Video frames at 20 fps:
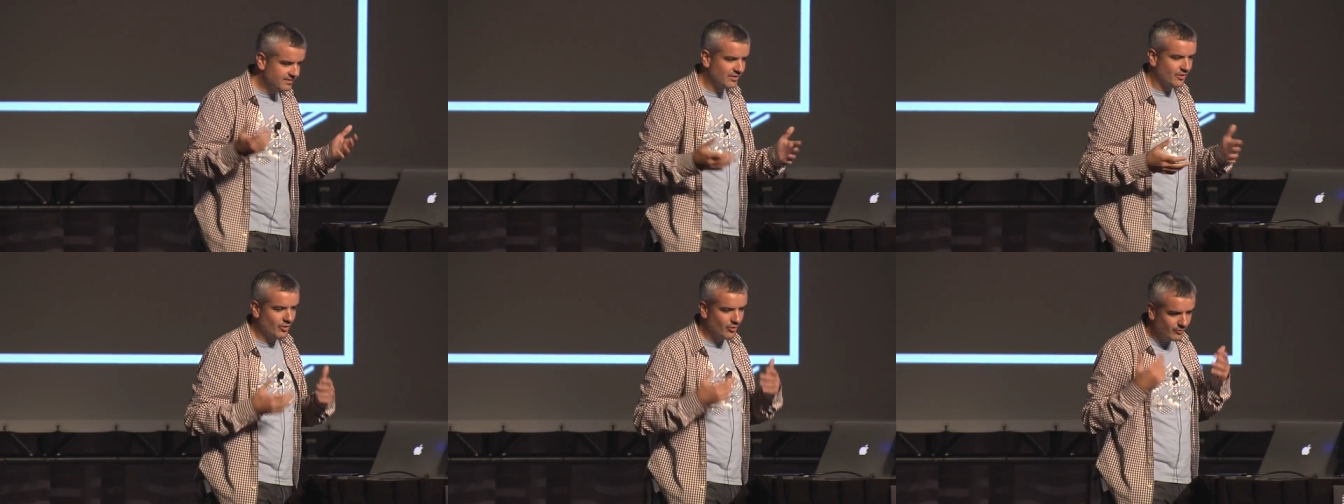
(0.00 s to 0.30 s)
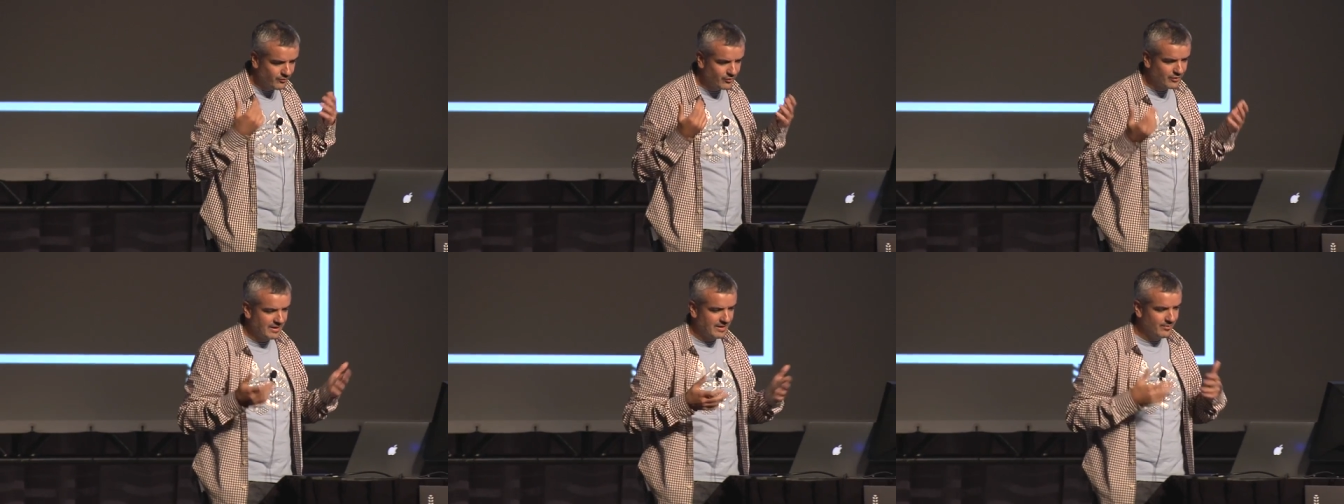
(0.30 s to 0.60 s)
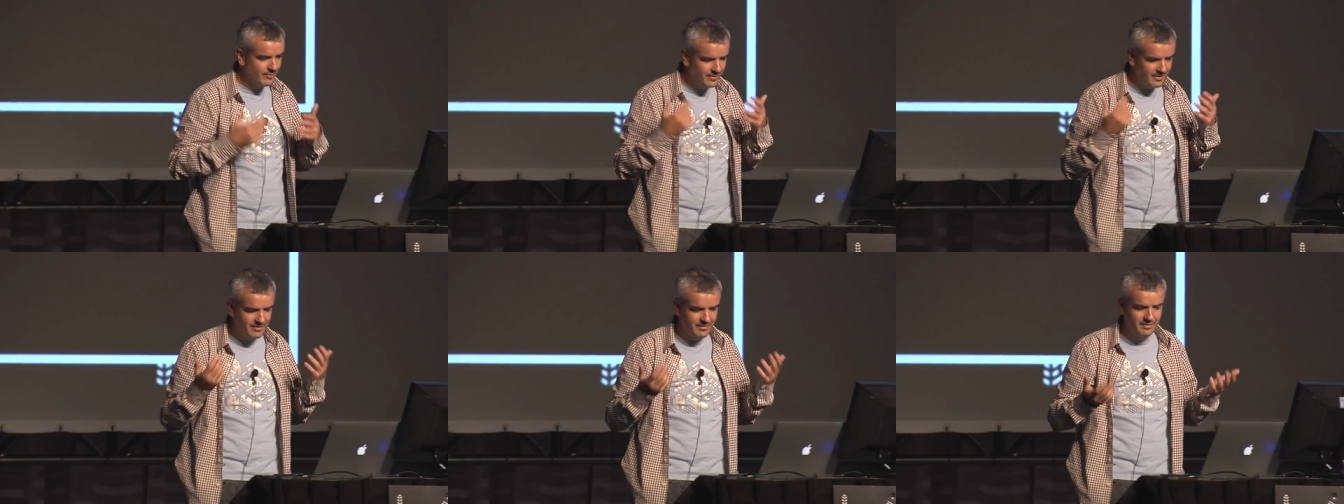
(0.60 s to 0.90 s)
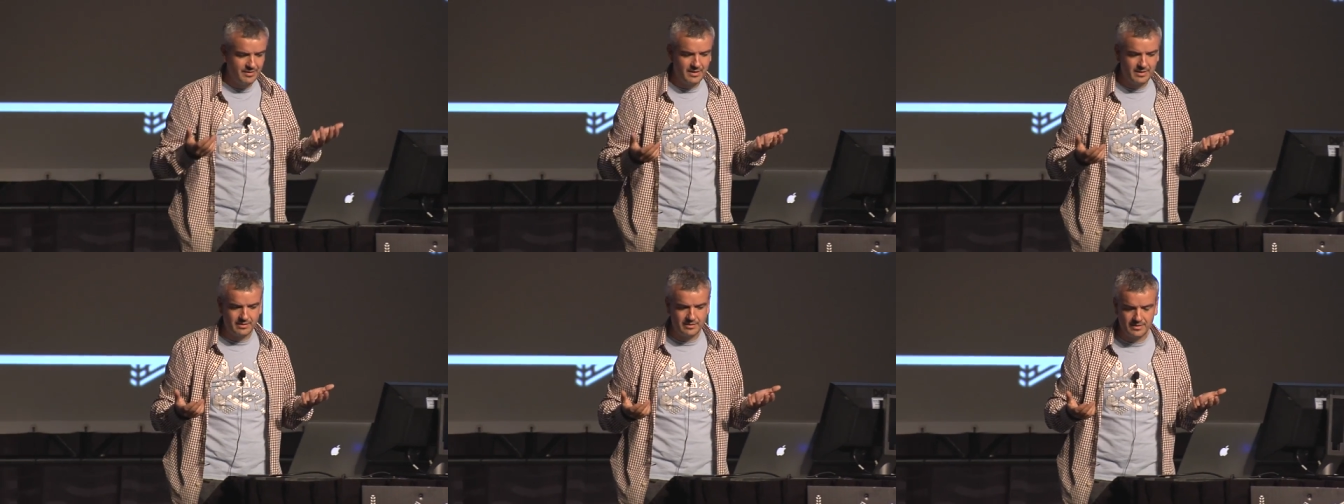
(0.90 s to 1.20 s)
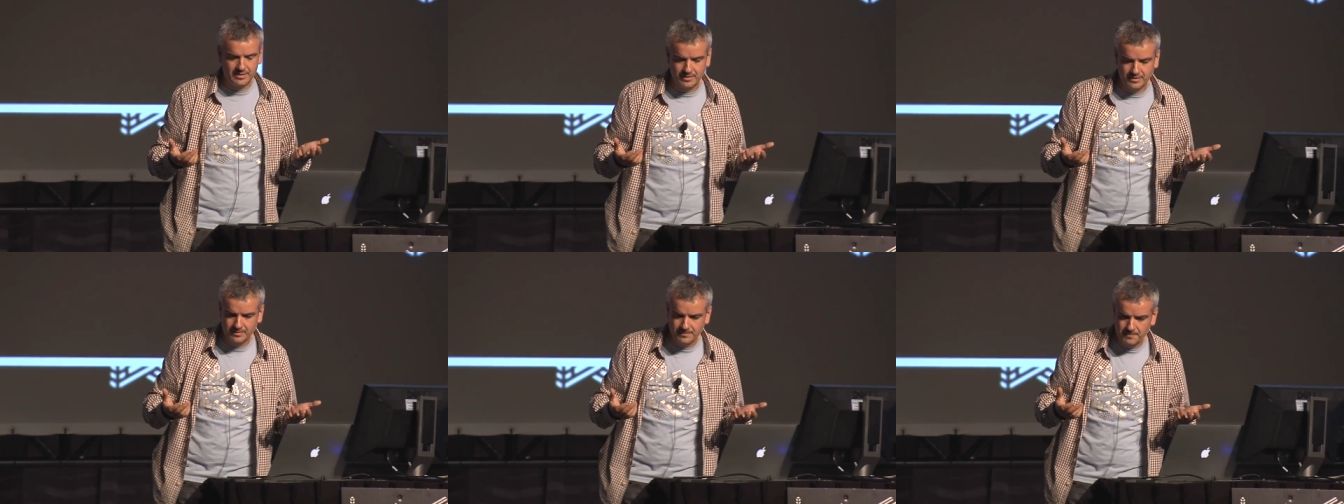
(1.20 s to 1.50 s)
a whole vocabulary thing
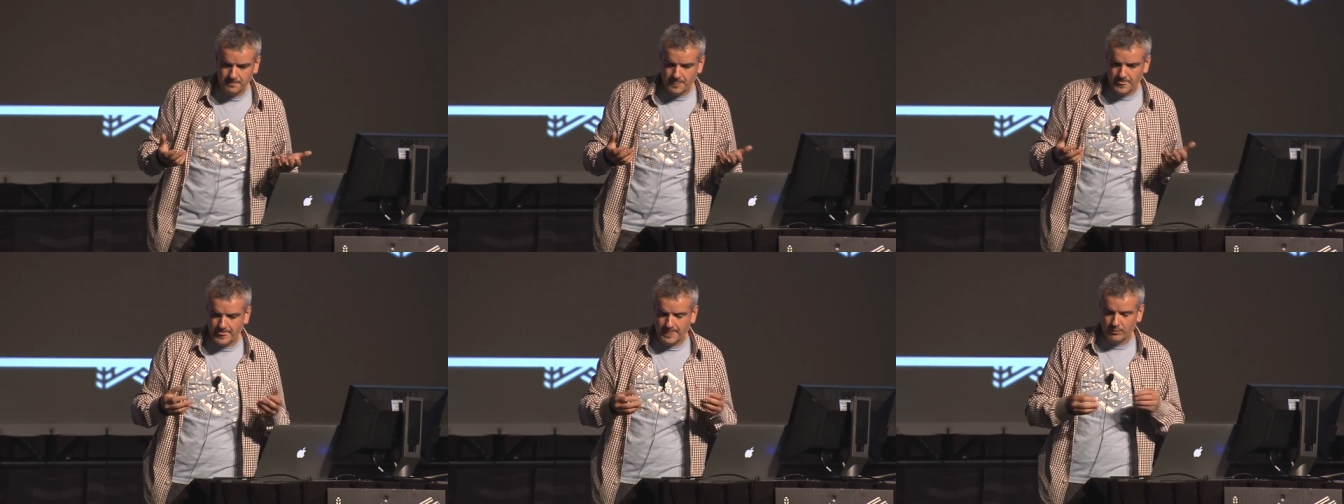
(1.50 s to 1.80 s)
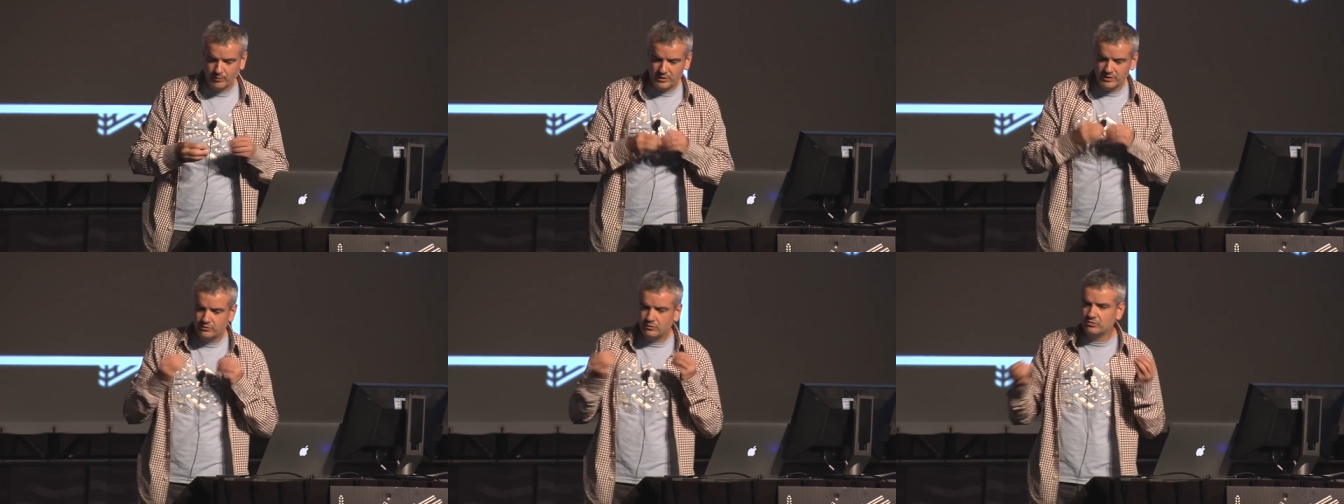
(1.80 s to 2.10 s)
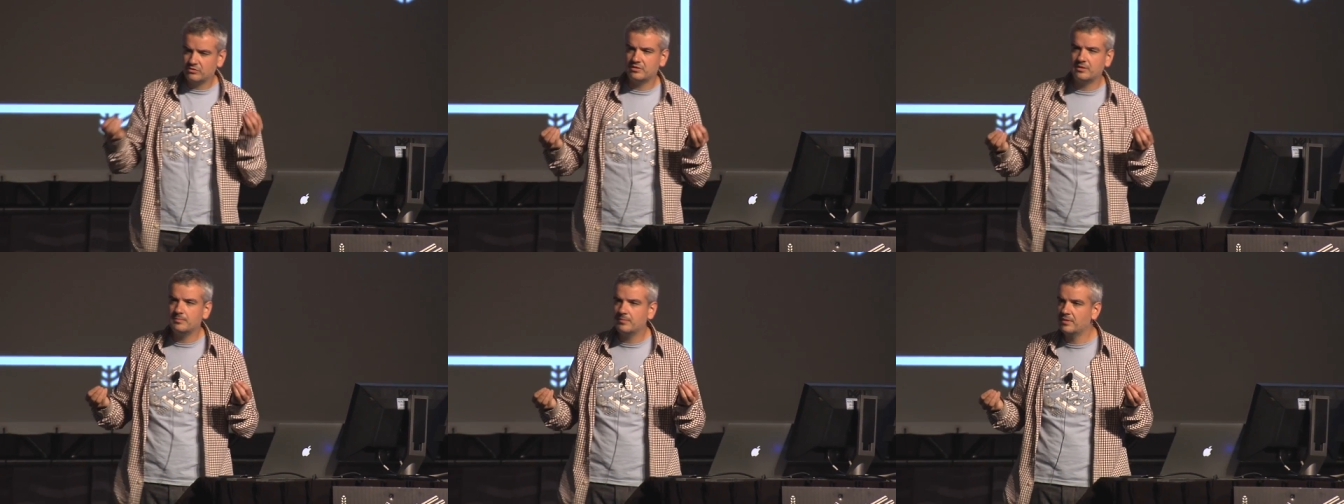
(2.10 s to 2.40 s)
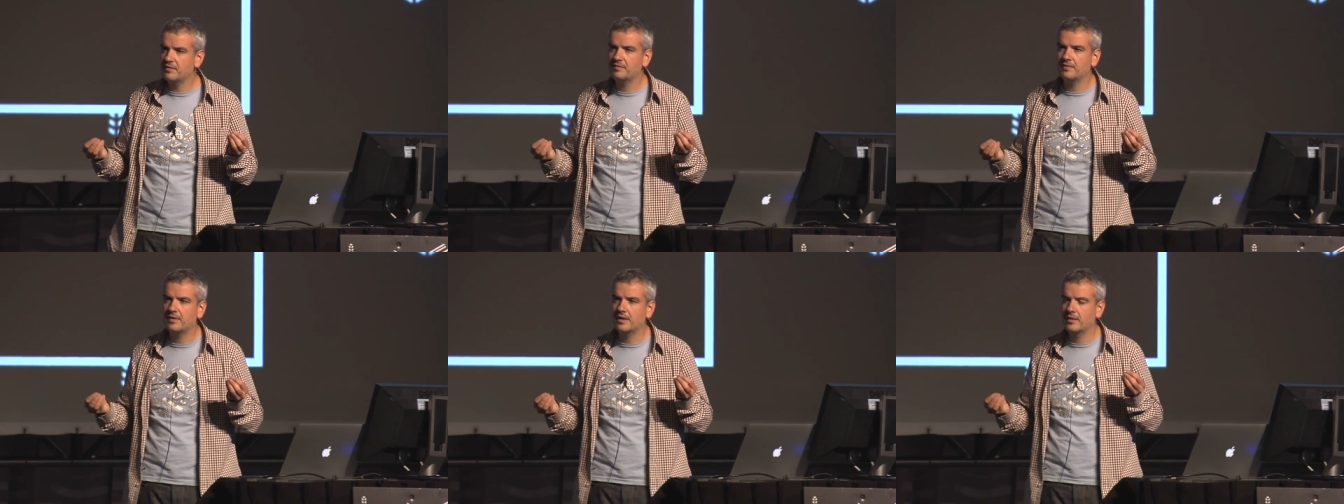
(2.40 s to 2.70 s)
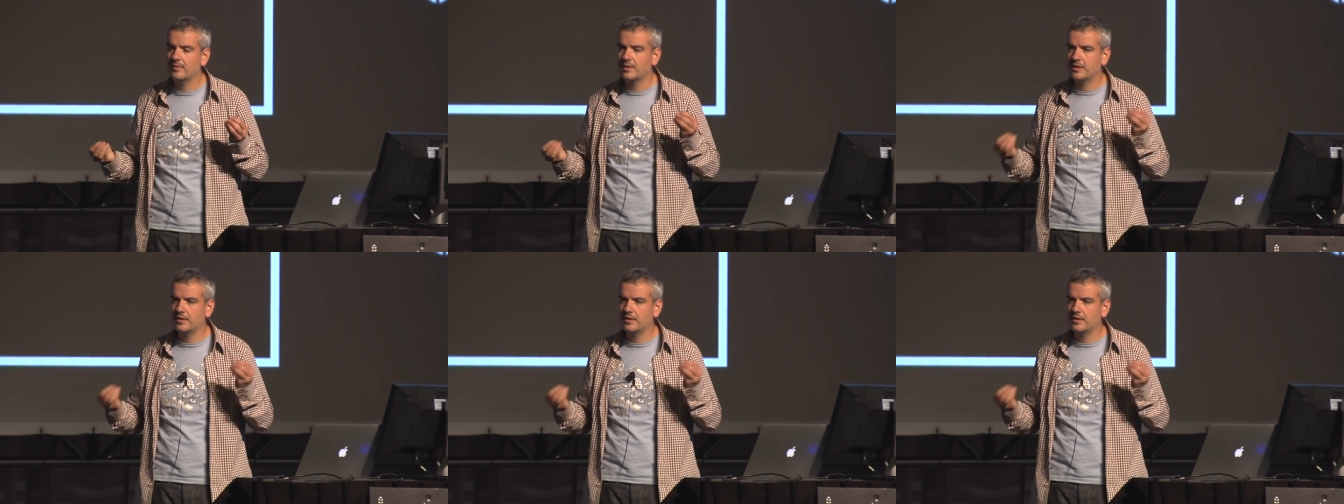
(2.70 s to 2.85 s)
that we need to simplify.